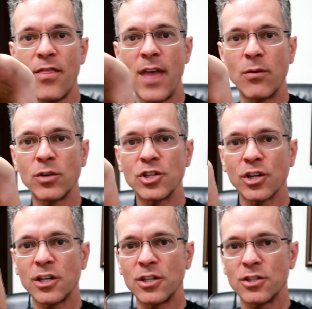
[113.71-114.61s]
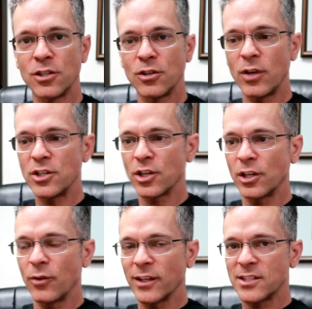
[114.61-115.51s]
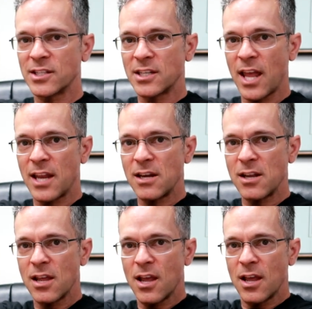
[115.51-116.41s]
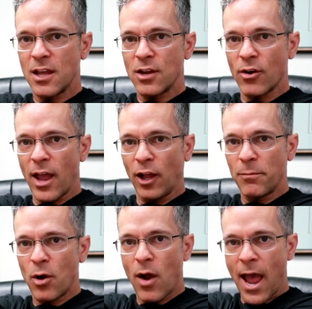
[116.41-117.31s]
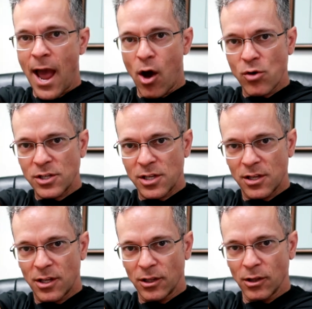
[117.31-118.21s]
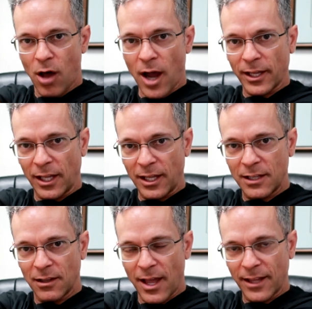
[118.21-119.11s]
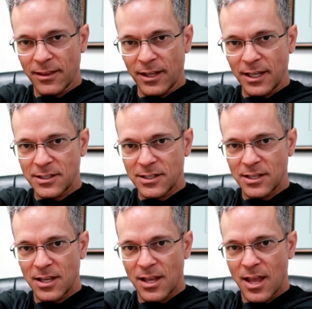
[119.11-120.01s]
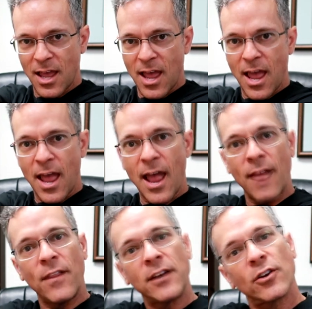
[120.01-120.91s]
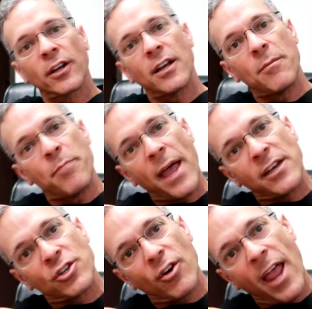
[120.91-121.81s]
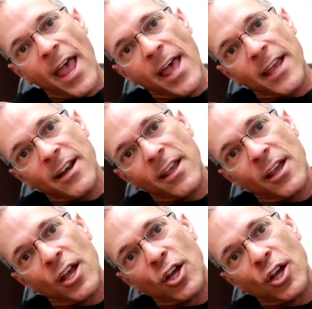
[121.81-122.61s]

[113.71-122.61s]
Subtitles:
Then what you're gonna do is you're gonna extend your elbow out, locking it like this. And then you're gonna bend your head